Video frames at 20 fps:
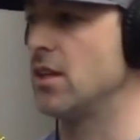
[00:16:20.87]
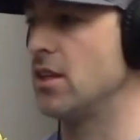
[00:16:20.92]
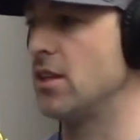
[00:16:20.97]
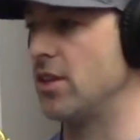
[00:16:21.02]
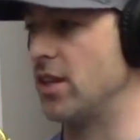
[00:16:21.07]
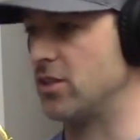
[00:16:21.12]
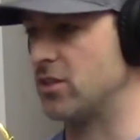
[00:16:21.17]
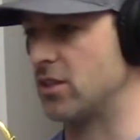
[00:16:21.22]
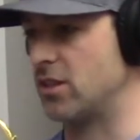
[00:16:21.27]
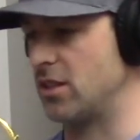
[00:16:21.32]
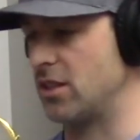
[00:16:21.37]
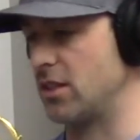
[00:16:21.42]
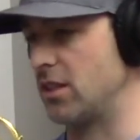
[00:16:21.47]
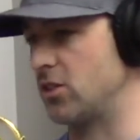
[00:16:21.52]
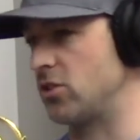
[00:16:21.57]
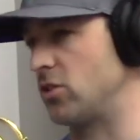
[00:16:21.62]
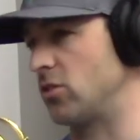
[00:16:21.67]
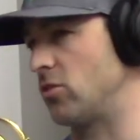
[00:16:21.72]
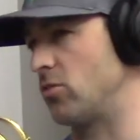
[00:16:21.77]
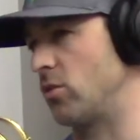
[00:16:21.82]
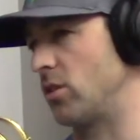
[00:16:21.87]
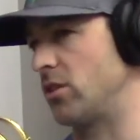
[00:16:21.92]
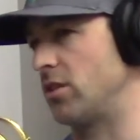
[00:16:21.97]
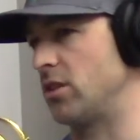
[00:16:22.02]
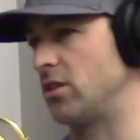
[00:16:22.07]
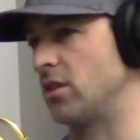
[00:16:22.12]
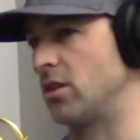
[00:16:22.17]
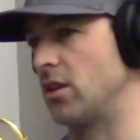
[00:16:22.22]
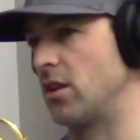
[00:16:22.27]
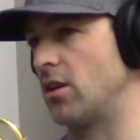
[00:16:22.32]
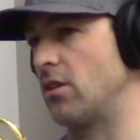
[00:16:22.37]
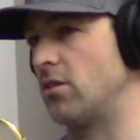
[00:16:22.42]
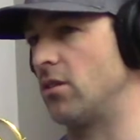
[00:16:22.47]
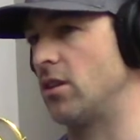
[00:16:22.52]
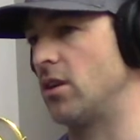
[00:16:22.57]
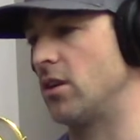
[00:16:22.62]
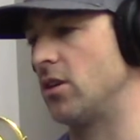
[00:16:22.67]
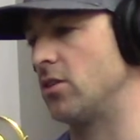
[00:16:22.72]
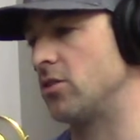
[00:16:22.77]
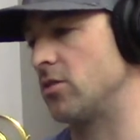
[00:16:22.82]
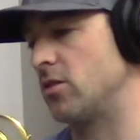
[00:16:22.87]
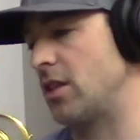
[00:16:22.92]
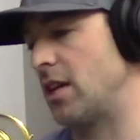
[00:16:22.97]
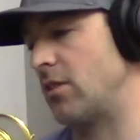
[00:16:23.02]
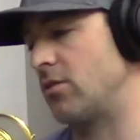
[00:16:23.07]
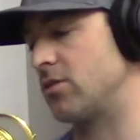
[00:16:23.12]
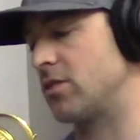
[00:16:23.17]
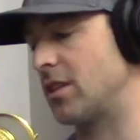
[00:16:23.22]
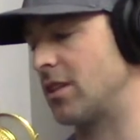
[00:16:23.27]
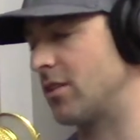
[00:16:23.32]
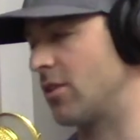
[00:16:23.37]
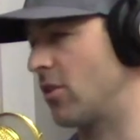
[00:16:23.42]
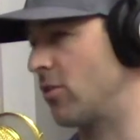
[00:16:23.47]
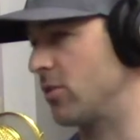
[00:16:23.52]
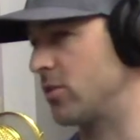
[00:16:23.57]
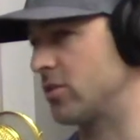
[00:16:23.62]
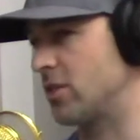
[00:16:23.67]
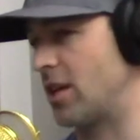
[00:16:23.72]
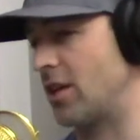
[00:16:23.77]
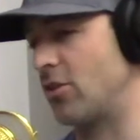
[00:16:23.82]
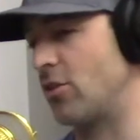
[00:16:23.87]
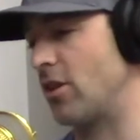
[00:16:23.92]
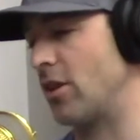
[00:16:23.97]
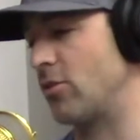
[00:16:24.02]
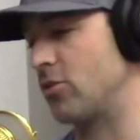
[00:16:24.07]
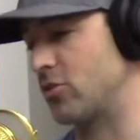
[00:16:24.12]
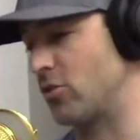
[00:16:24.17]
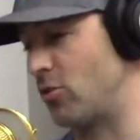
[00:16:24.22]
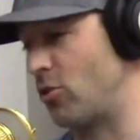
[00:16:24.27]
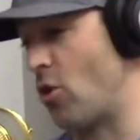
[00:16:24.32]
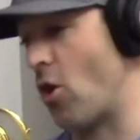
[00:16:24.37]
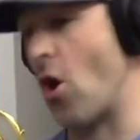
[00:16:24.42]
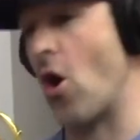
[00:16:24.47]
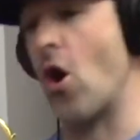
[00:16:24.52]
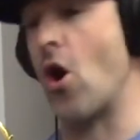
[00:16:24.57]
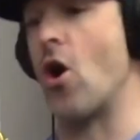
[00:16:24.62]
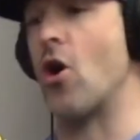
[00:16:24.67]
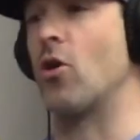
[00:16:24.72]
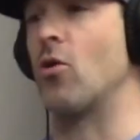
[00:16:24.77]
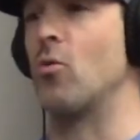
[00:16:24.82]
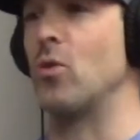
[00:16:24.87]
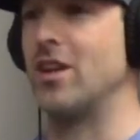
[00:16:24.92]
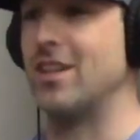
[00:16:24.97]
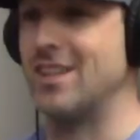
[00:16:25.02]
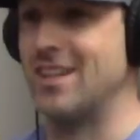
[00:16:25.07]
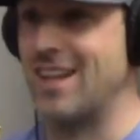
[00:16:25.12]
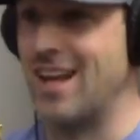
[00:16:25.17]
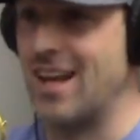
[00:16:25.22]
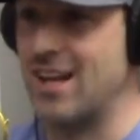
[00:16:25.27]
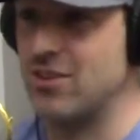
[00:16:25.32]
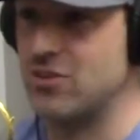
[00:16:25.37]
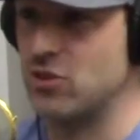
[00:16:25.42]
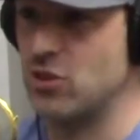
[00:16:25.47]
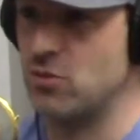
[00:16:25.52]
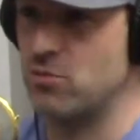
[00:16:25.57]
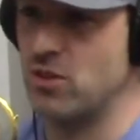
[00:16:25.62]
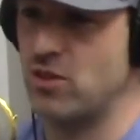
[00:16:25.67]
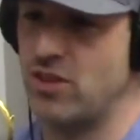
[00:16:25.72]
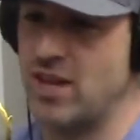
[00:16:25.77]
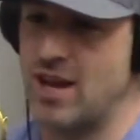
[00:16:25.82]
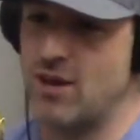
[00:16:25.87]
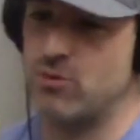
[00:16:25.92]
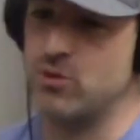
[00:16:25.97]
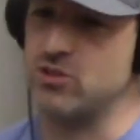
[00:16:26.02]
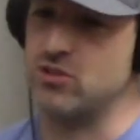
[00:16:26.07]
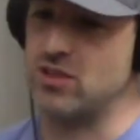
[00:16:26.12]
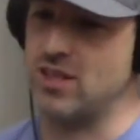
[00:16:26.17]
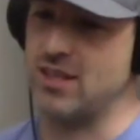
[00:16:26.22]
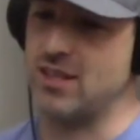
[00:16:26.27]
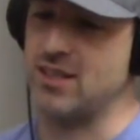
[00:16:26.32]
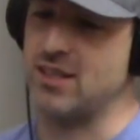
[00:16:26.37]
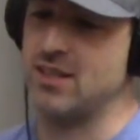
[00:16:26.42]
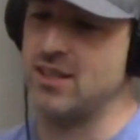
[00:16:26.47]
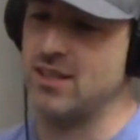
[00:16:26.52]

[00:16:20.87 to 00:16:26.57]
That's going to get you to where you need to go. Yeah. So that was like always, I know that was a long-winded answer, but that was like